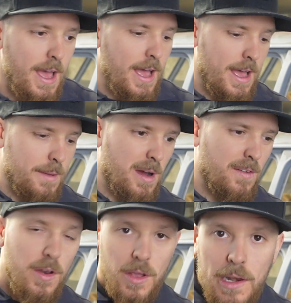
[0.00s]
I've
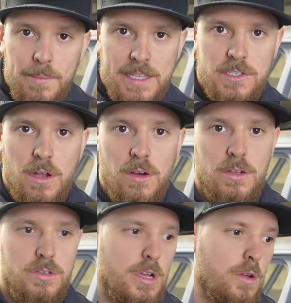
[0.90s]
only got limited stock,
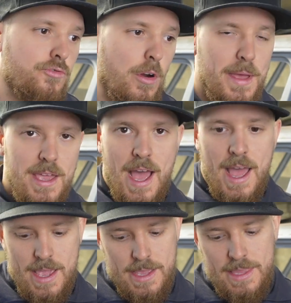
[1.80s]
so drop me
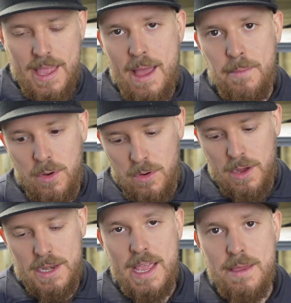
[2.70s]
a DM or
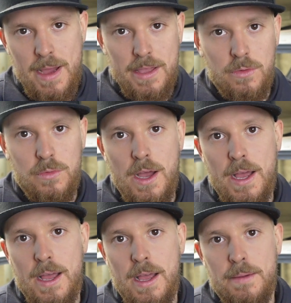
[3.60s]
an email
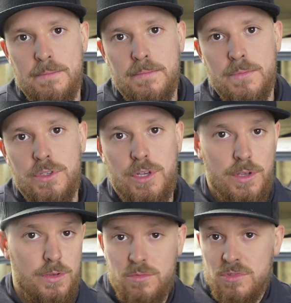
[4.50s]

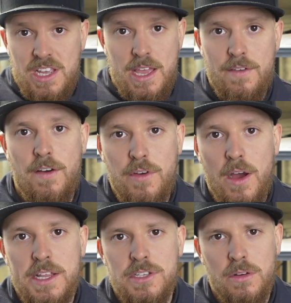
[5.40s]
to see if I've got
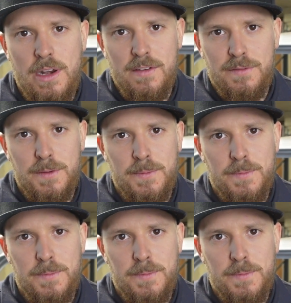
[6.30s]
any stock left.